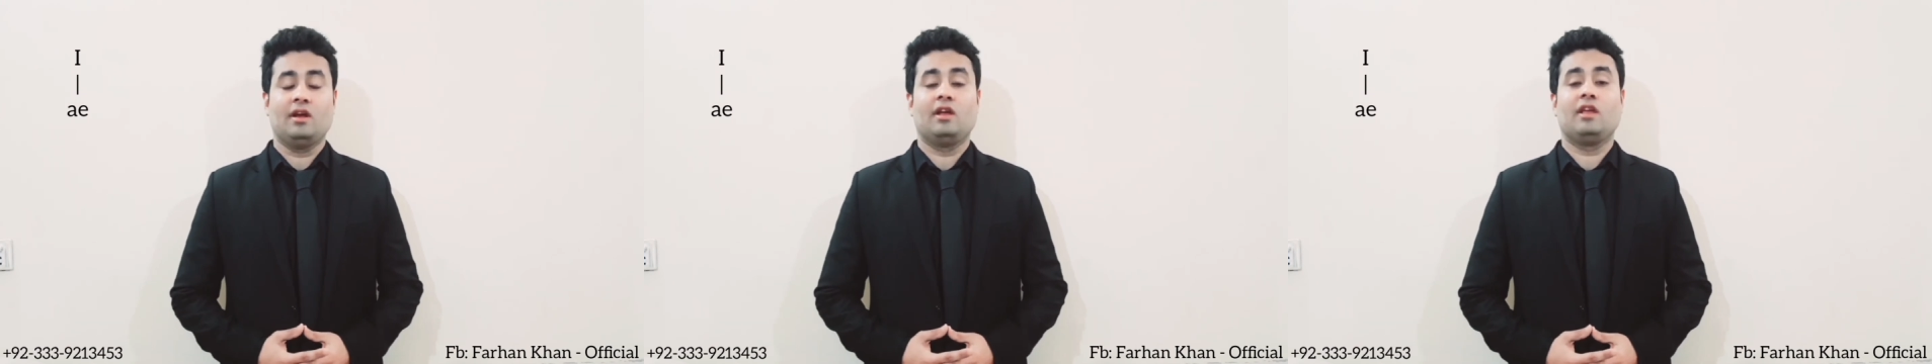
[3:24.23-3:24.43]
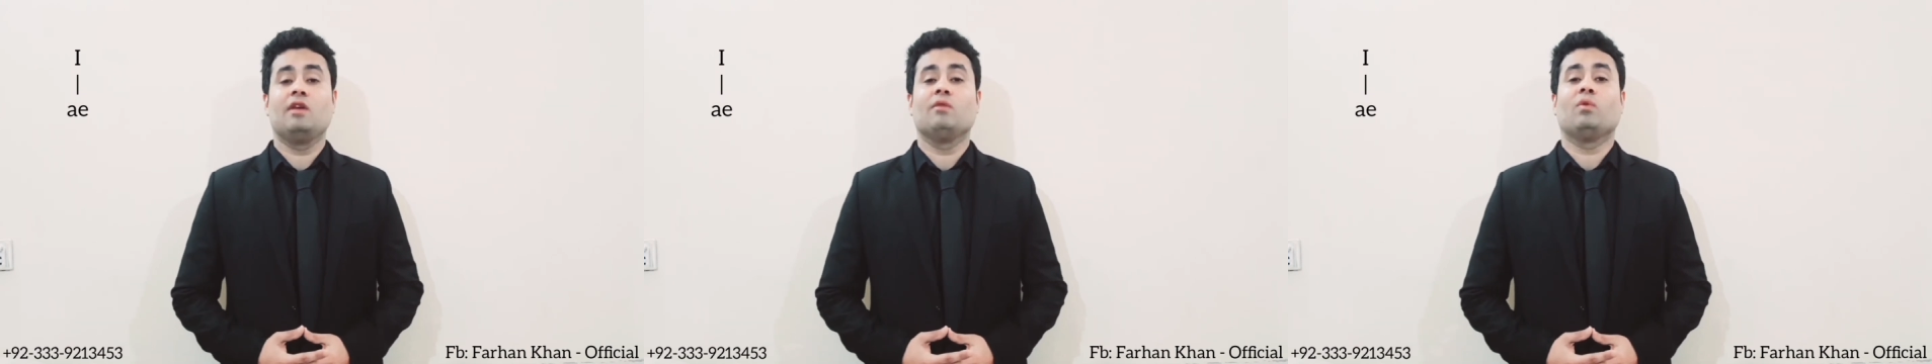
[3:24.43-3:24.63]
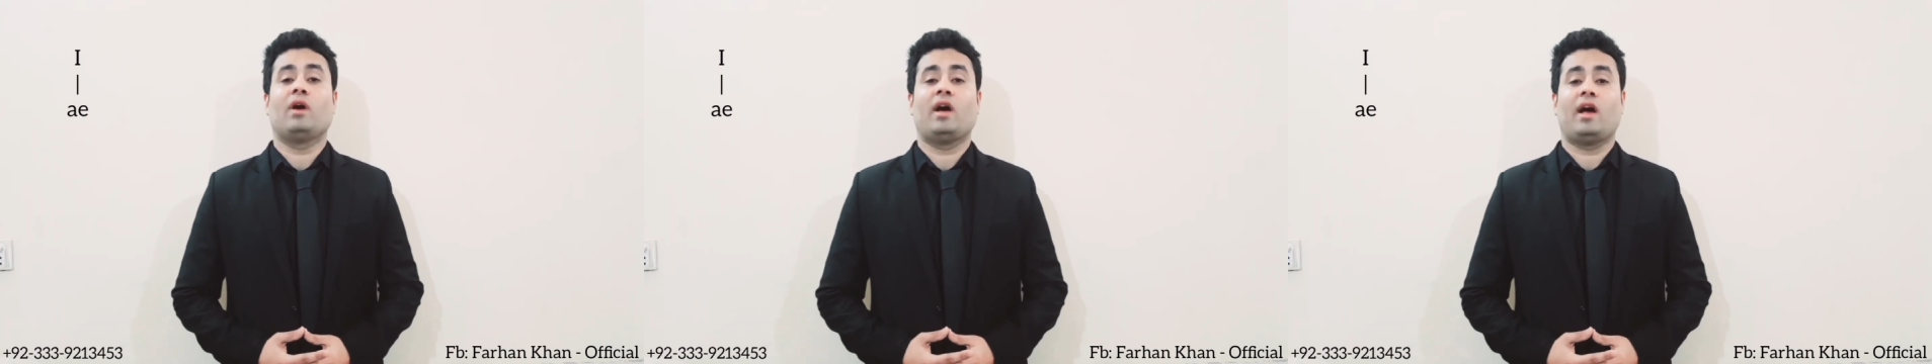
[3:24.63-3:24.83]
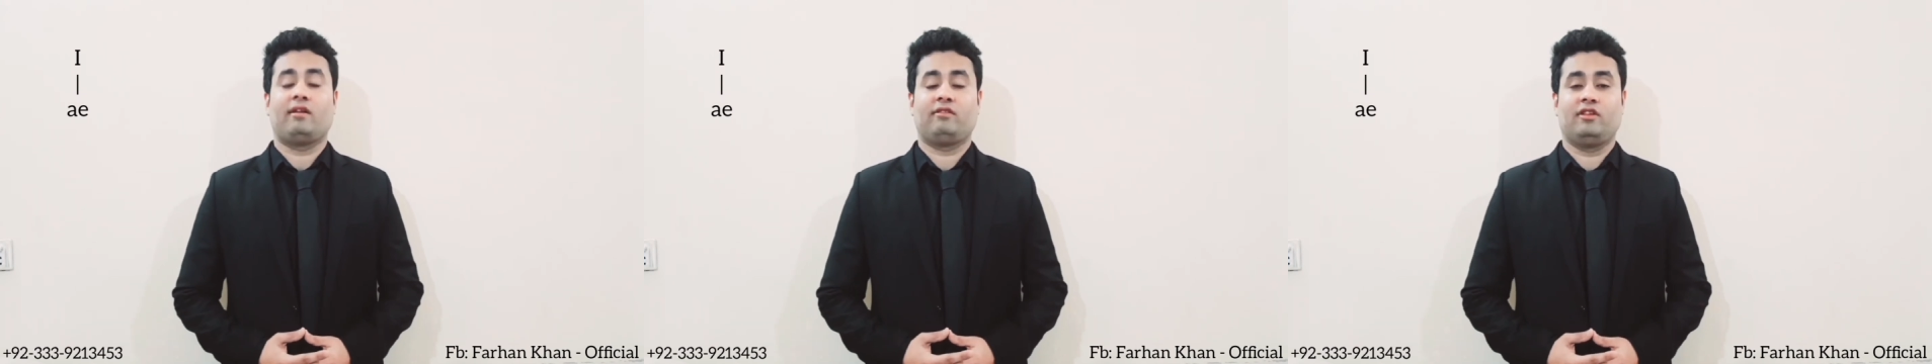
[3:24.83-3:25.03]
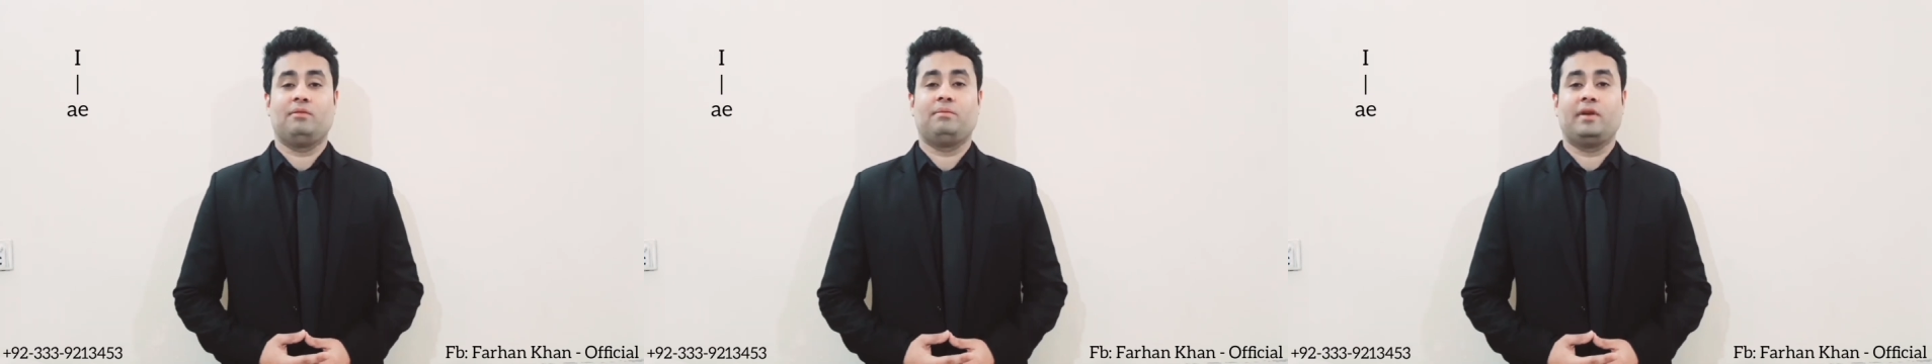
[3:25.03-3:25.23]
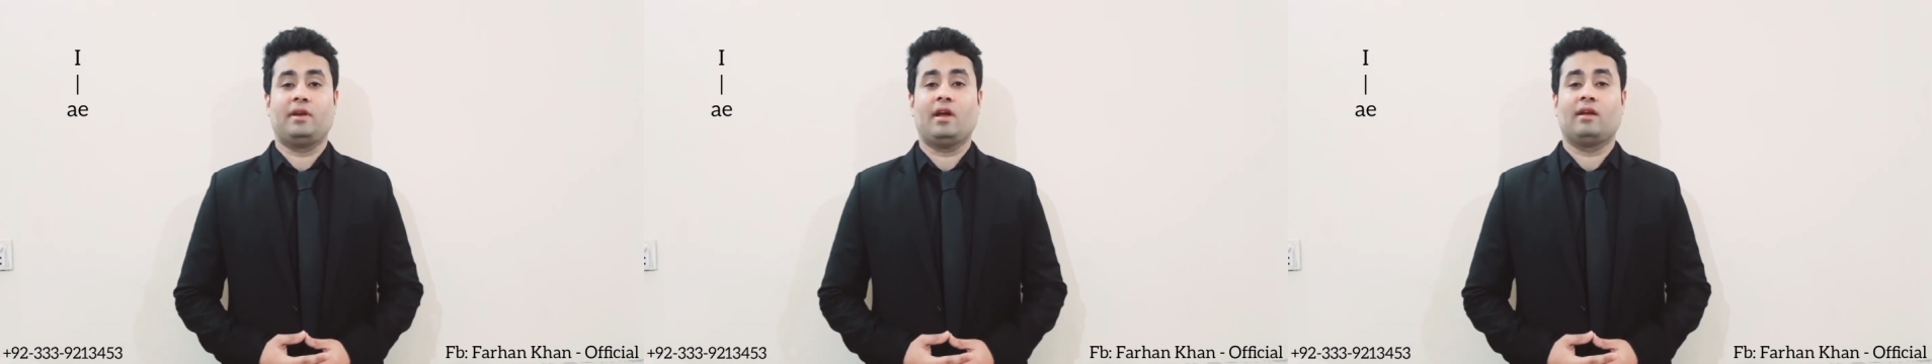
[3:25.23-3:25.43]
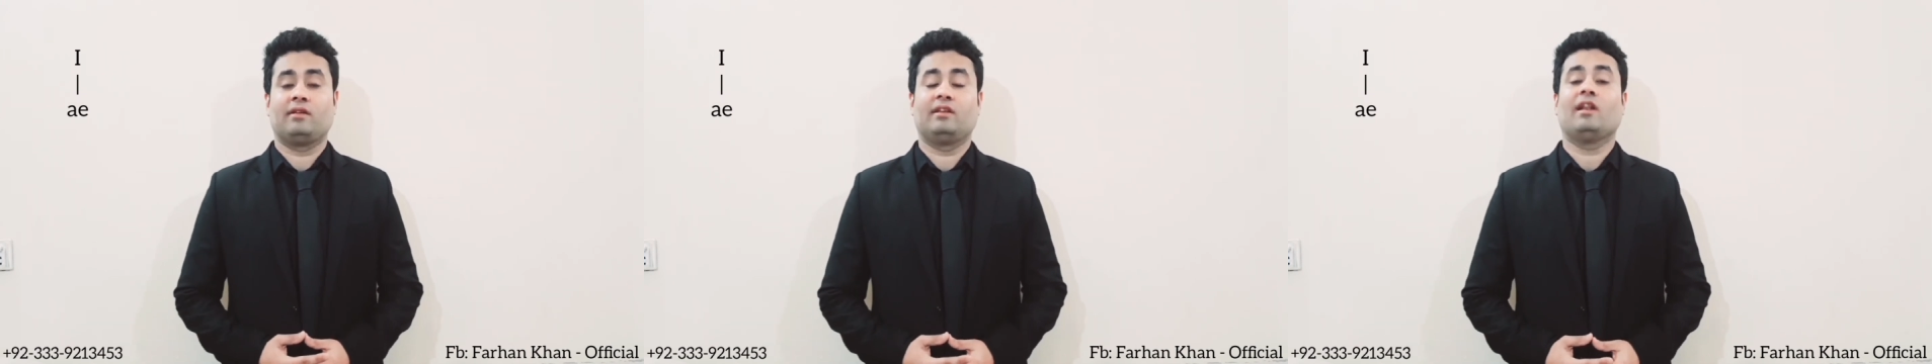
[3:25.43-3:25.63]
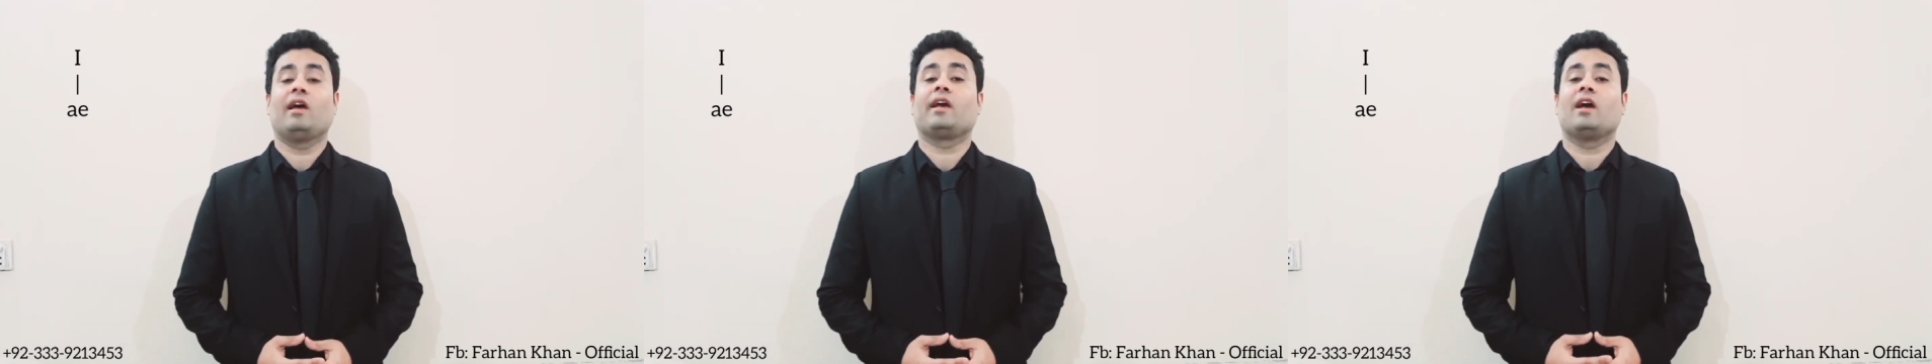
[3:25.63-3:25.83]
have to pronounce it like
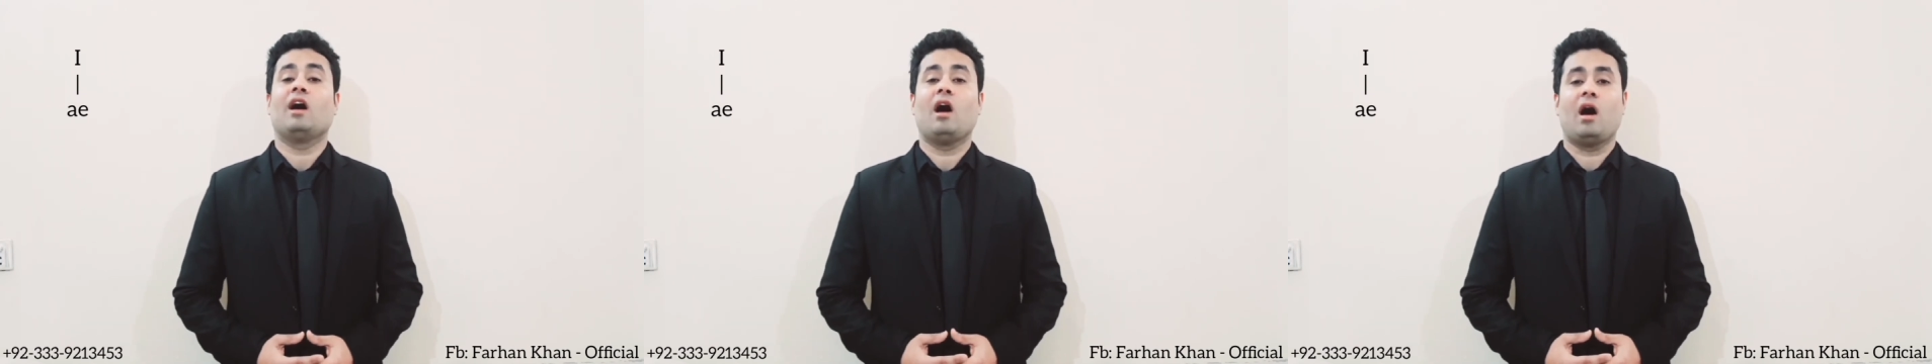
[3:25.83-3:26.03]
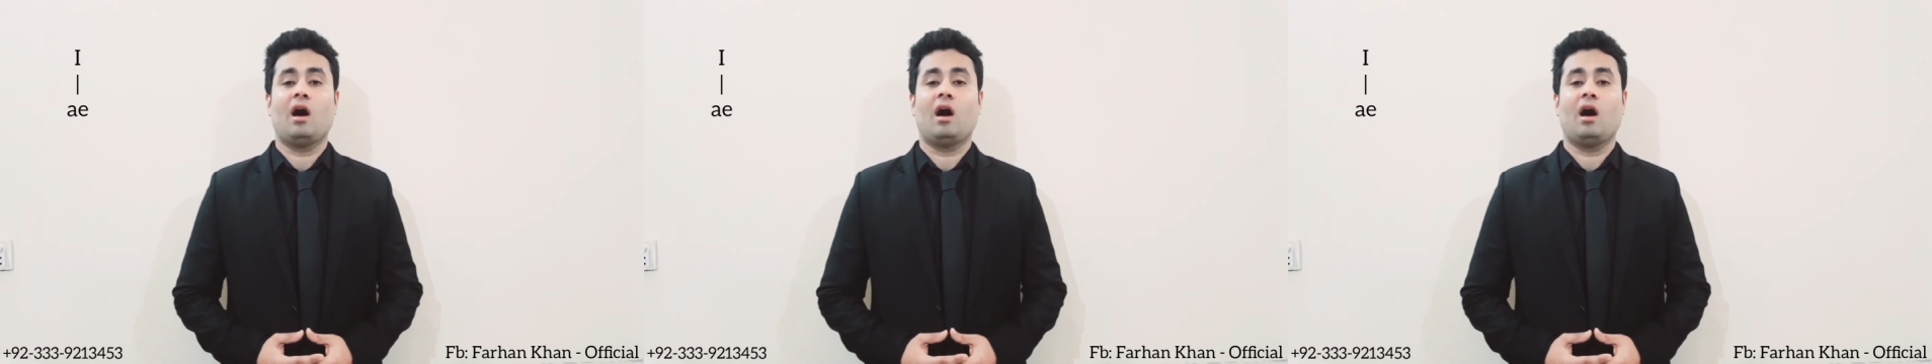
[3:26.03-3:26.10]
I.